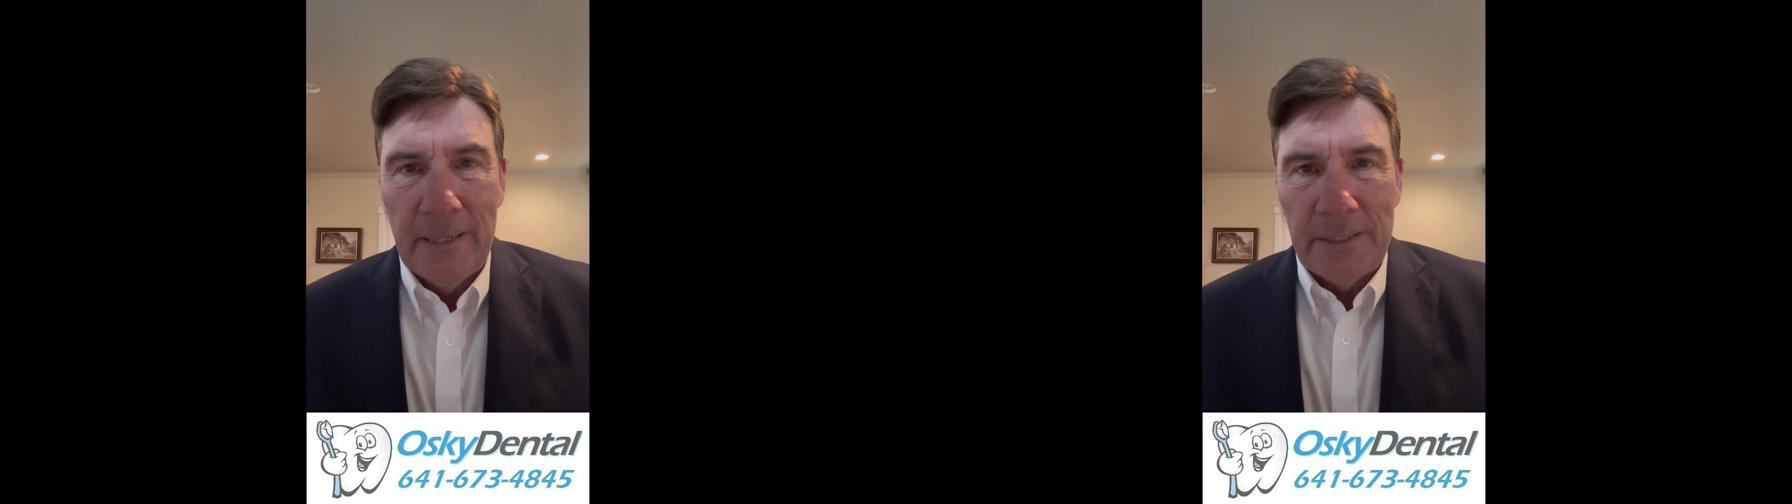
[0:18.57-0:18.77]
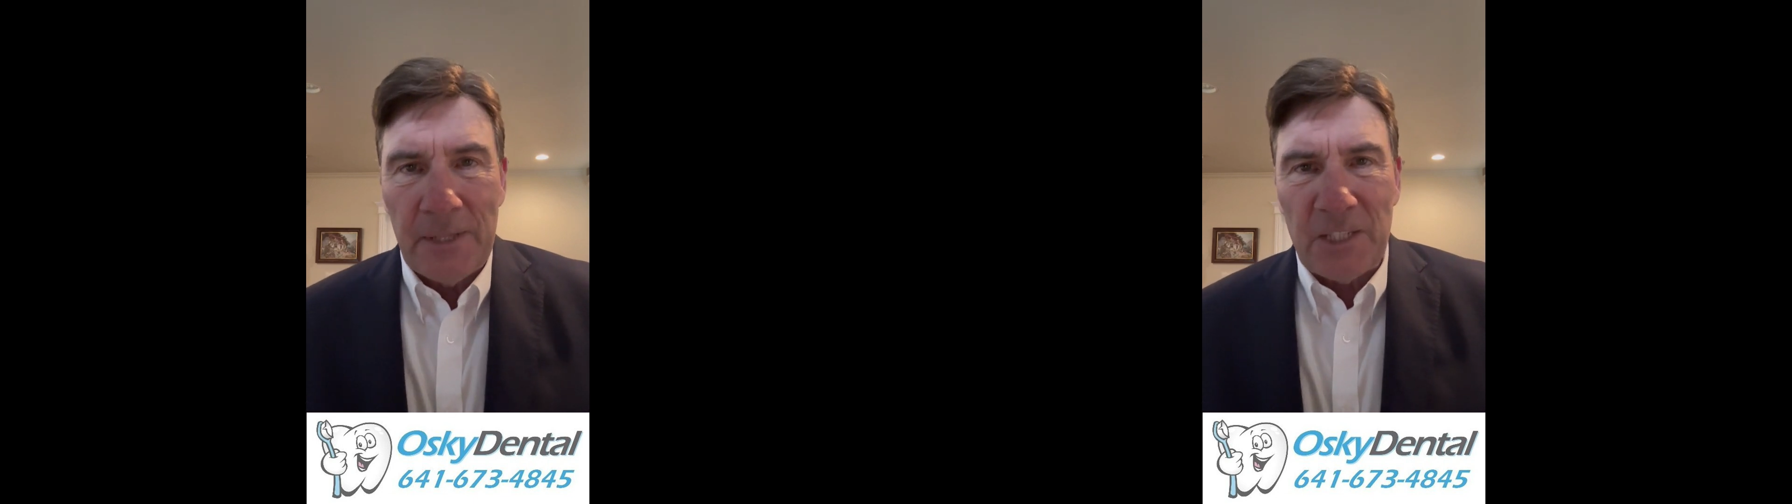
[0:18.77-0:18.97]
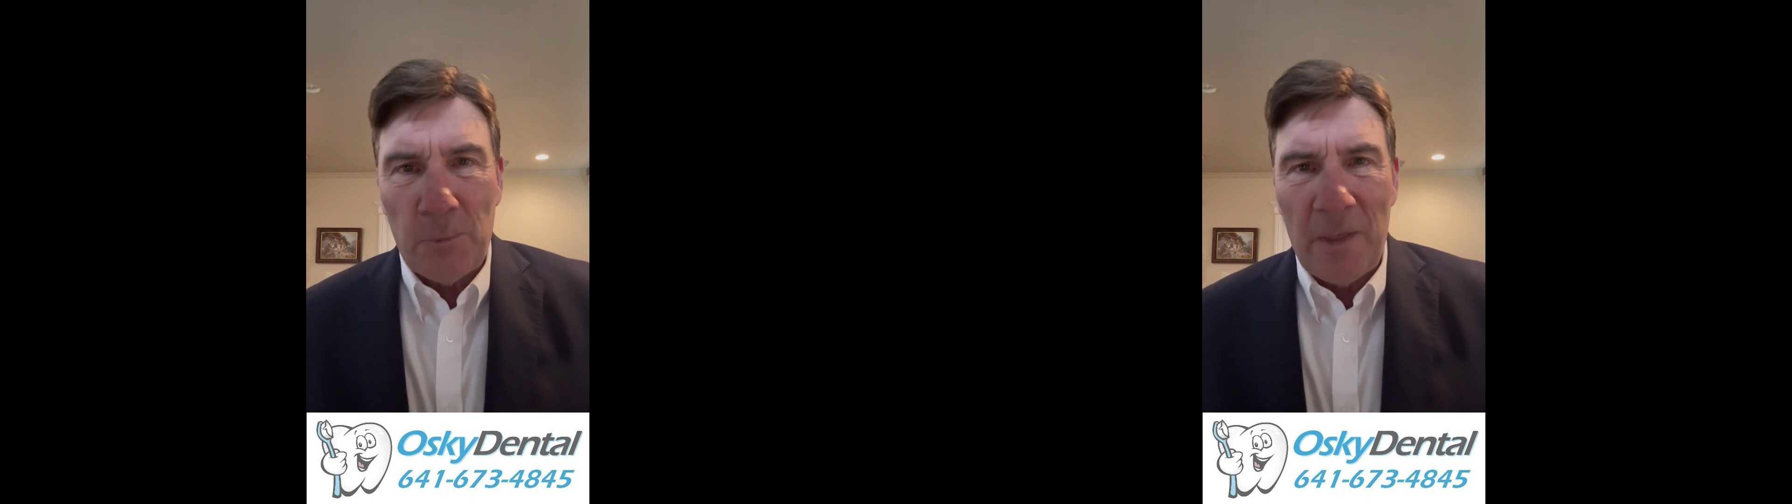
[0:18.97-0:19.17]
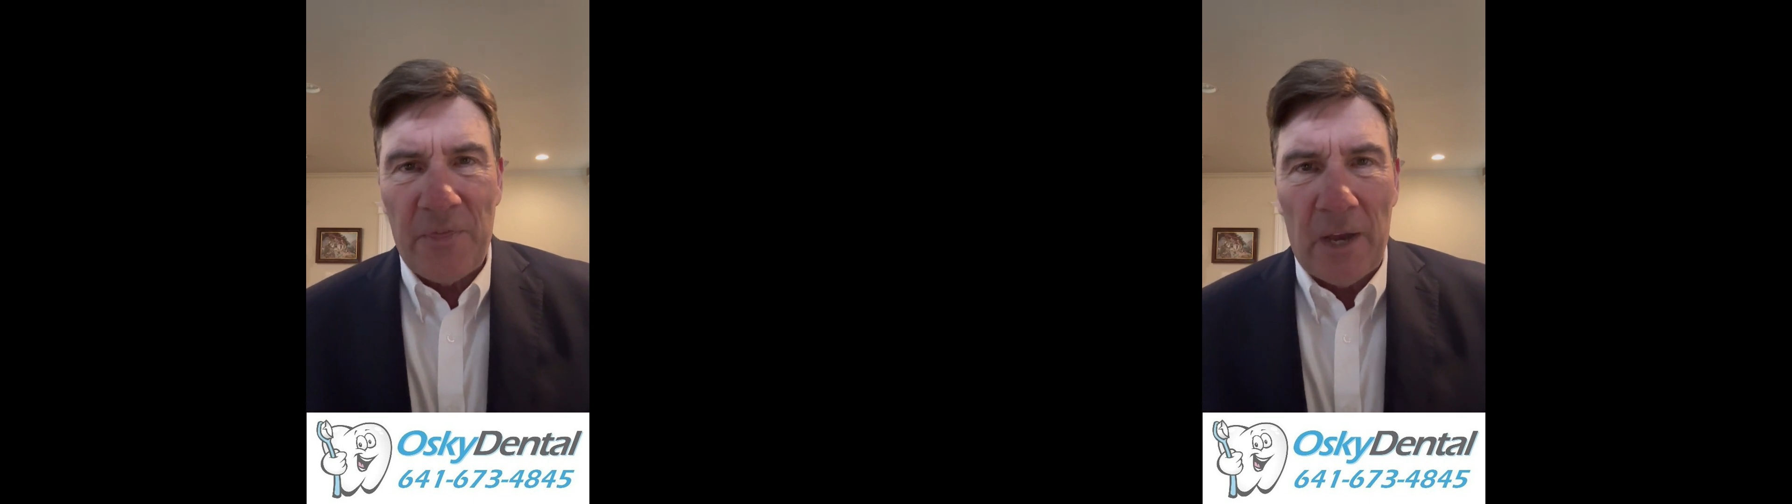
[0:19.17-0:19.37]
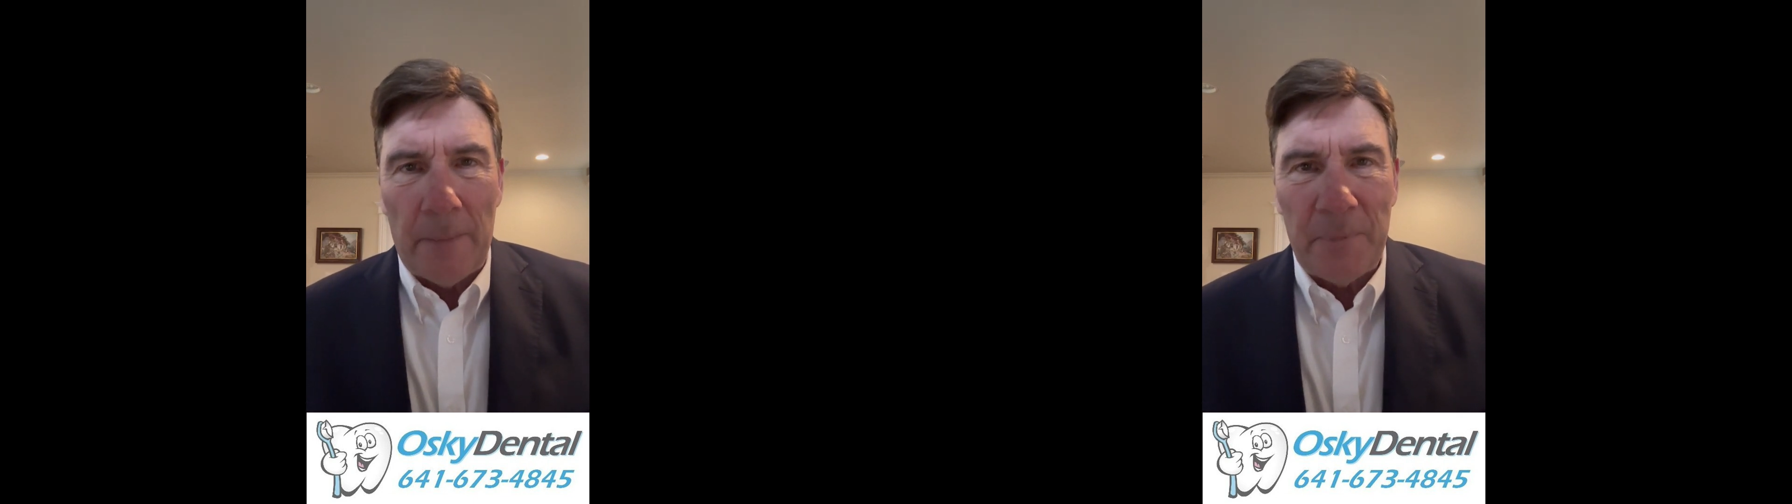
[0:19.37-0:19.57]
So that's one
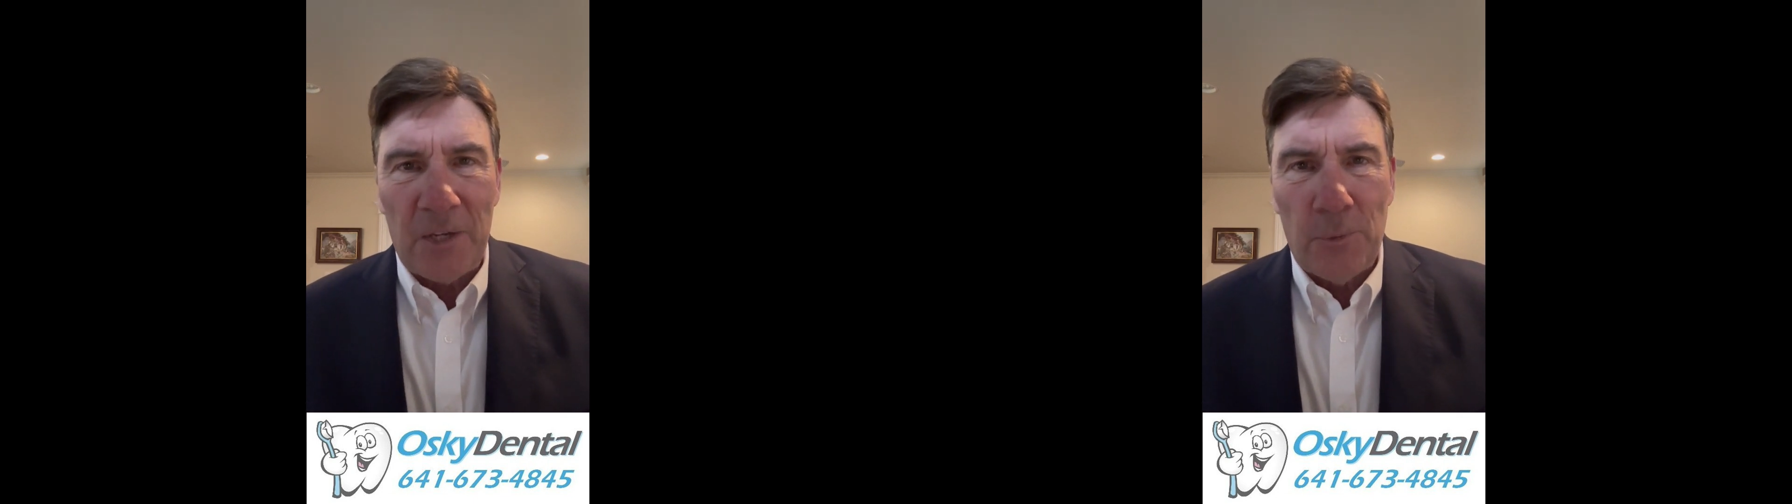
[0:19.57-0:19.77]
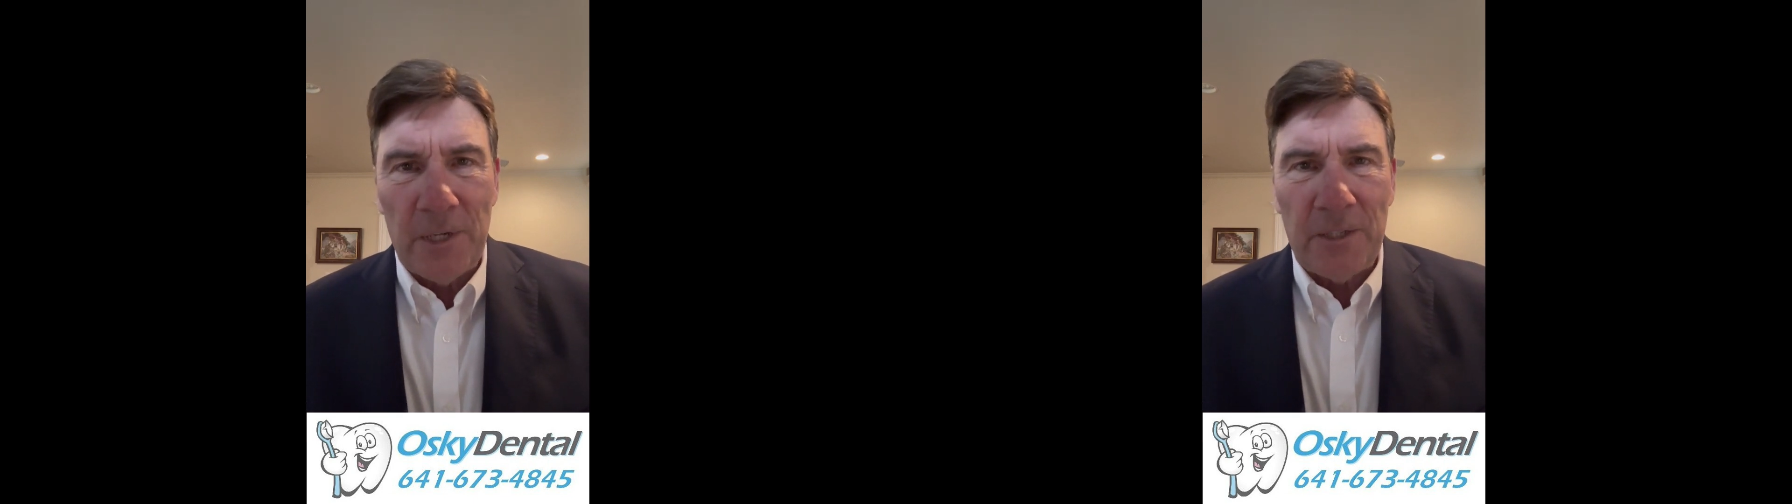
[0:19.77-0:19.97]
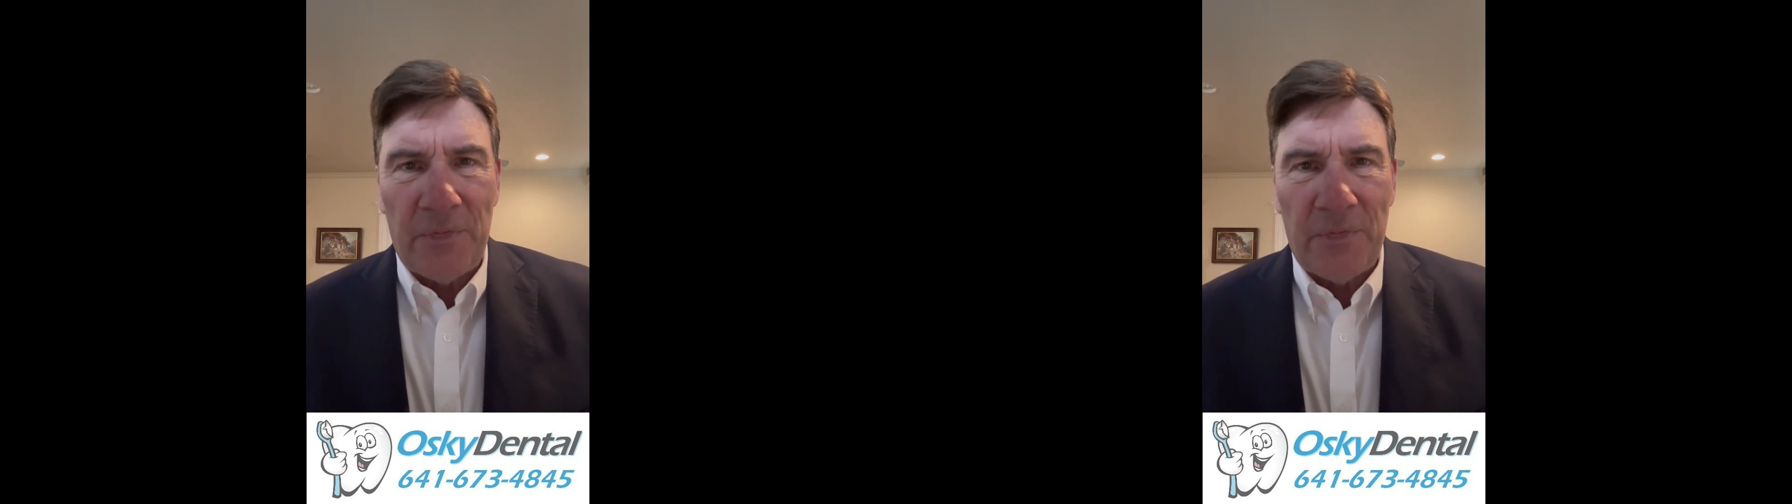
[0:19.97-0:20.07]
thought. Be a critical